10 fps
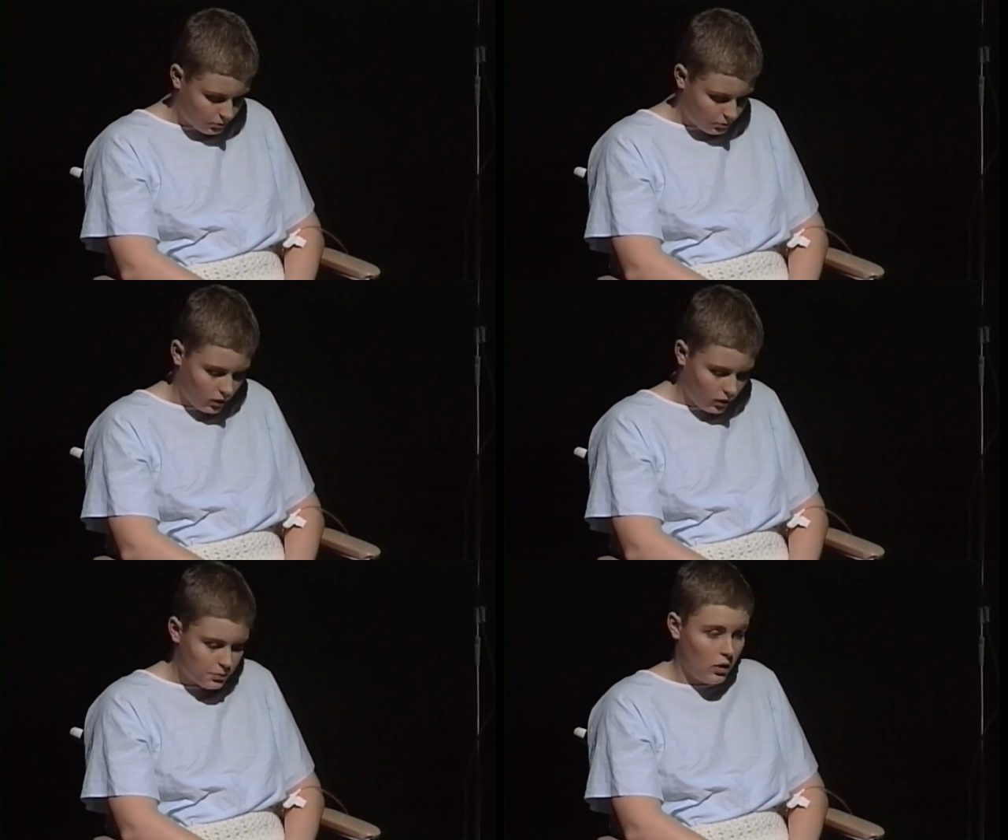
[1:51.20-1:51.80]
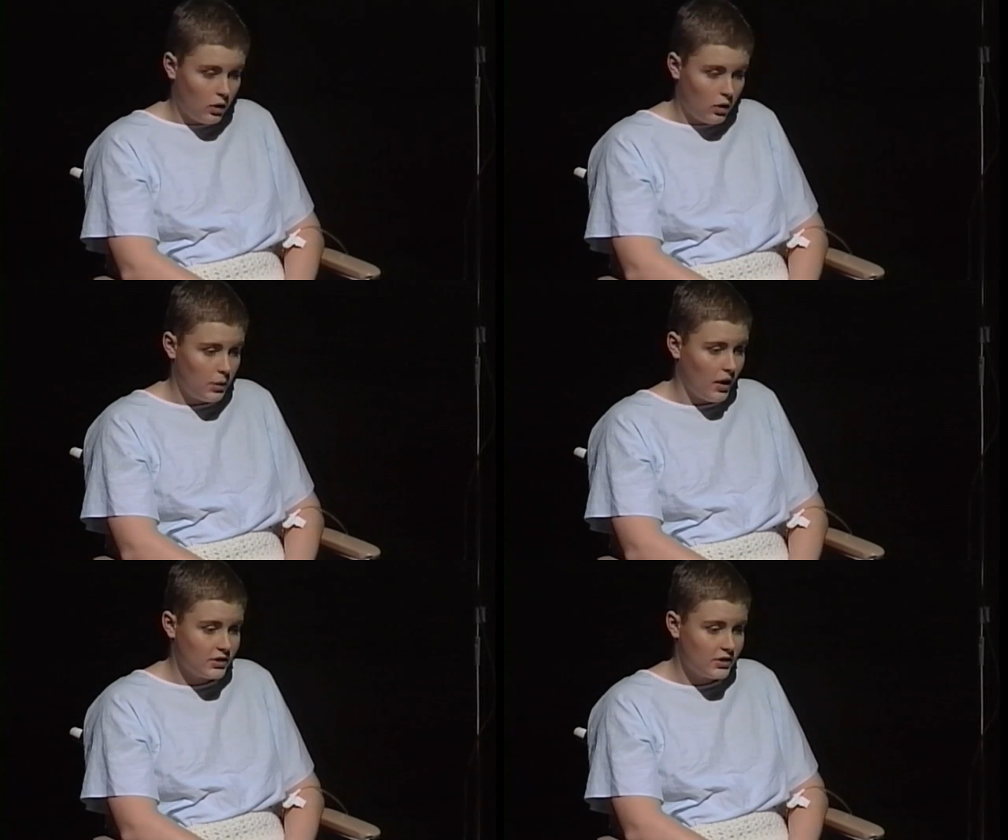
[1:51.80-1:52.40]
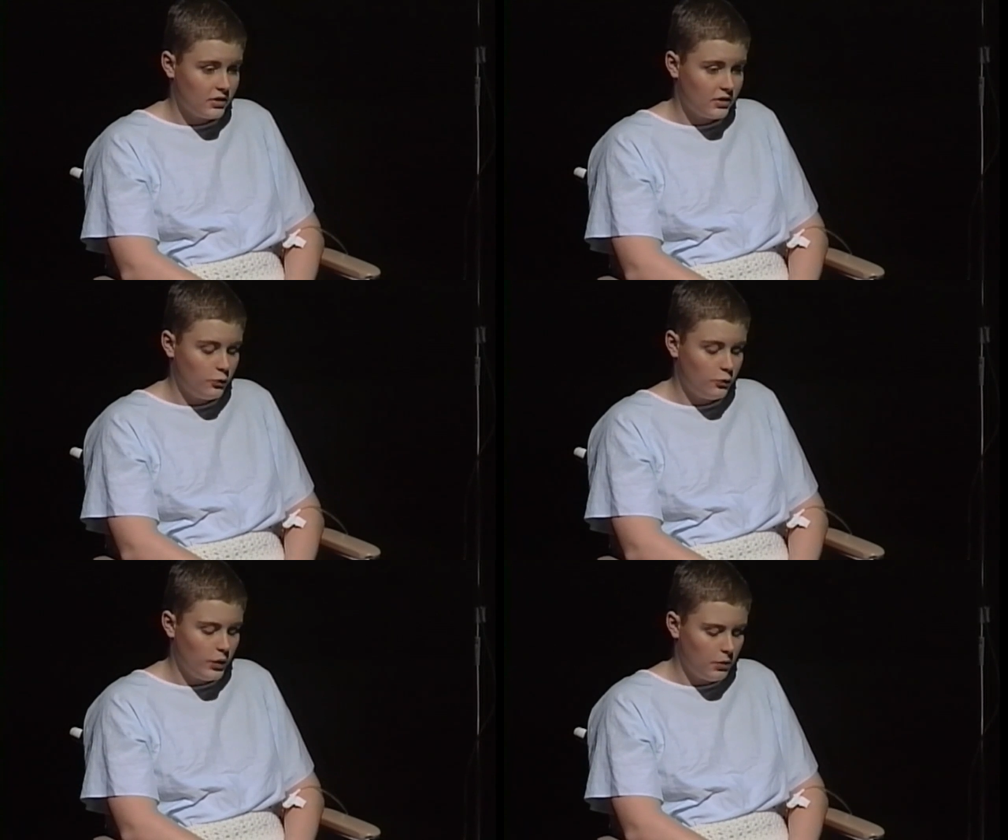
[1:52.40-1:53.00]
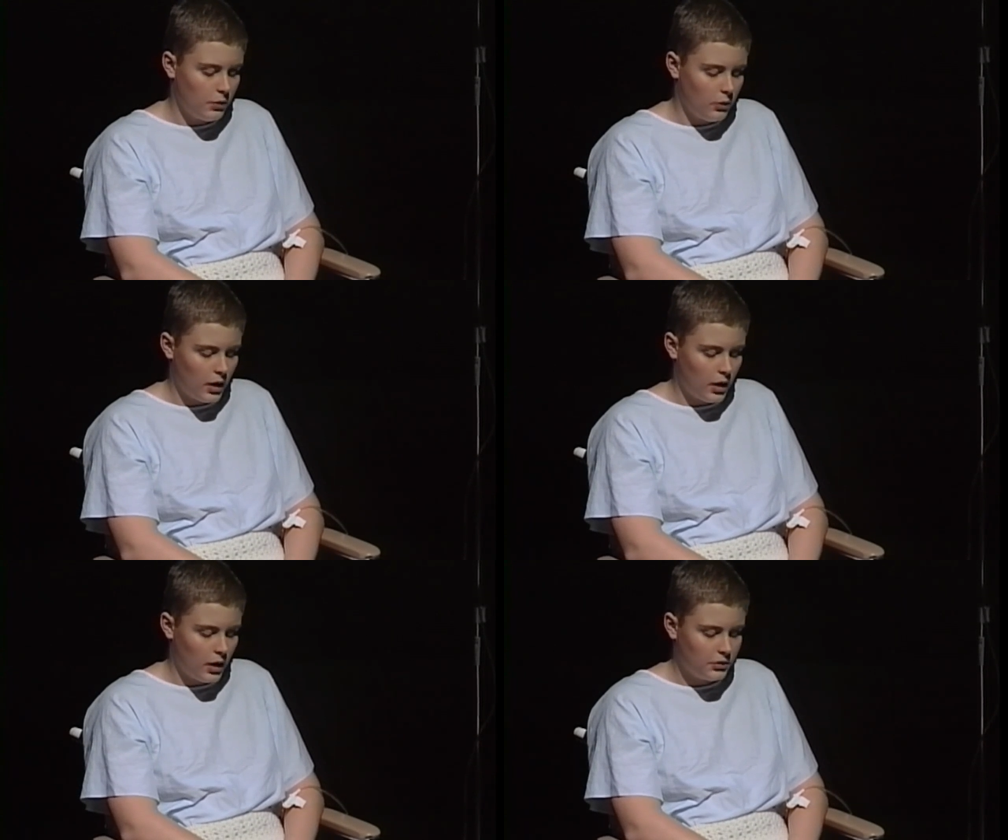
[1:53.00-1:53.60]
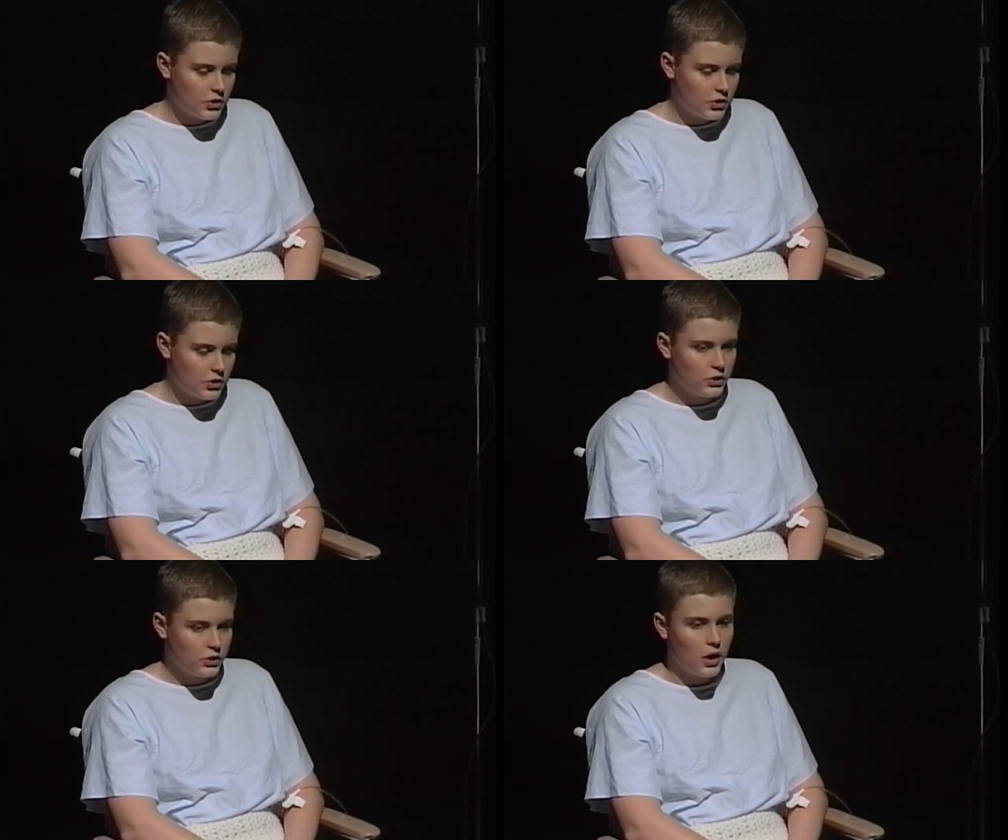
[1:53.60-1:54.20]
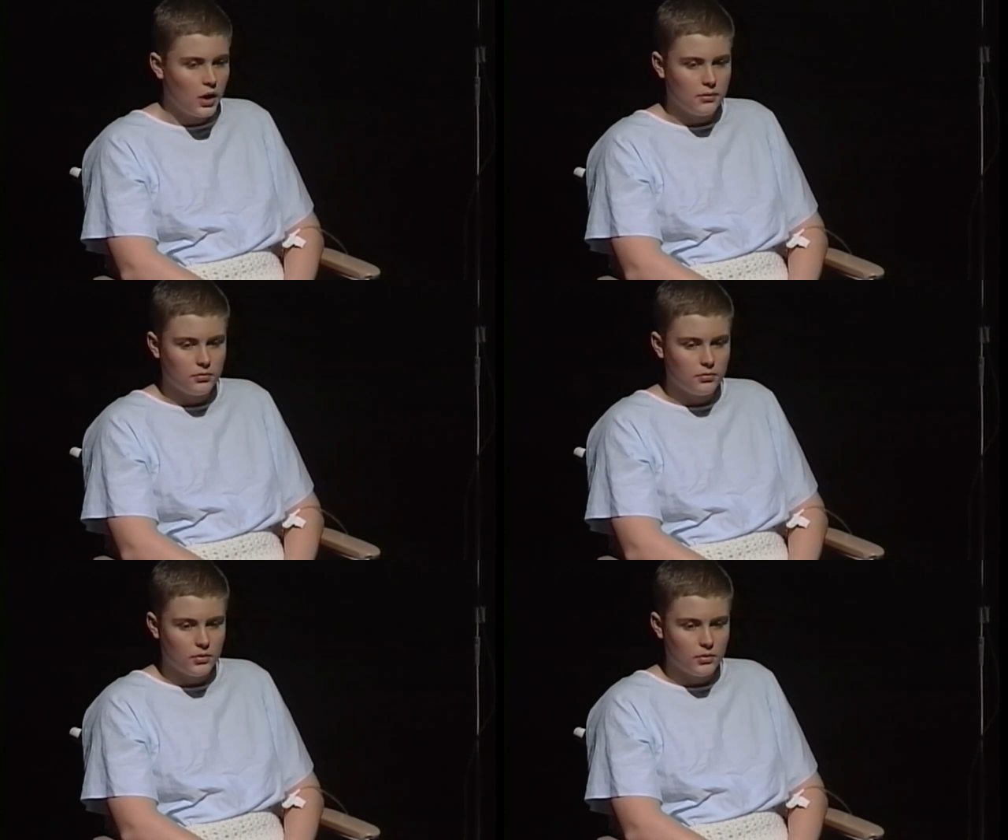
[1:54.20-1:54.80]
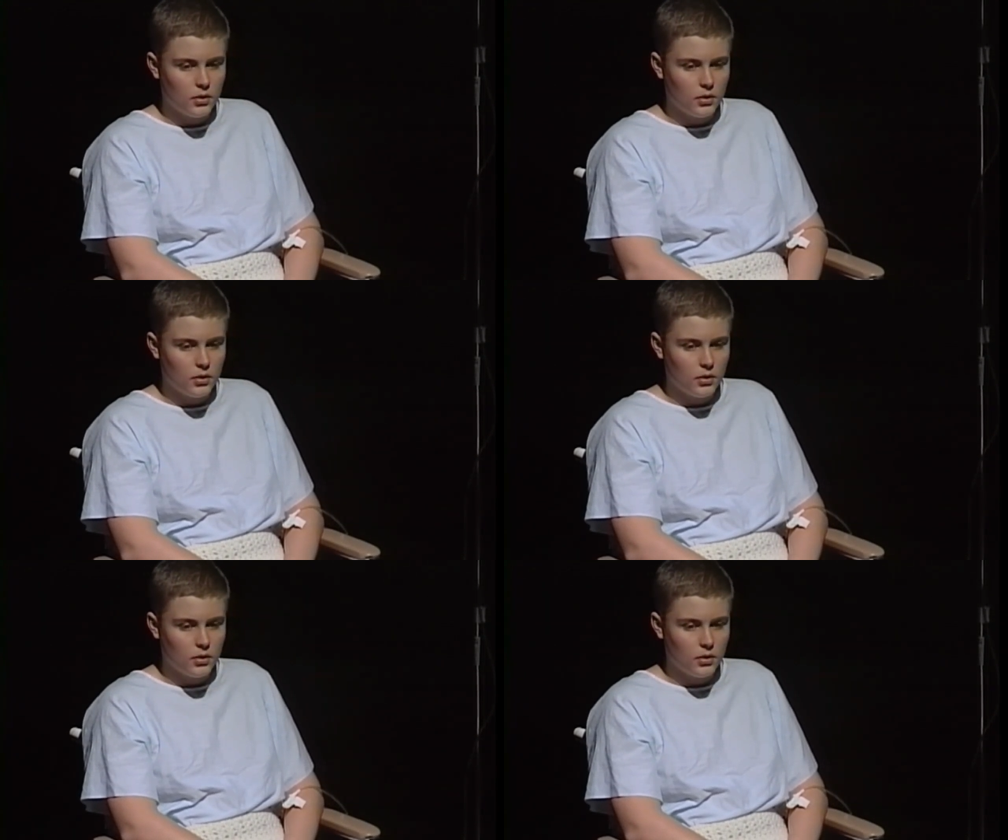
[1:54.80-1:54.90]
Sometimes I'm asked if we regretted our decision to stay.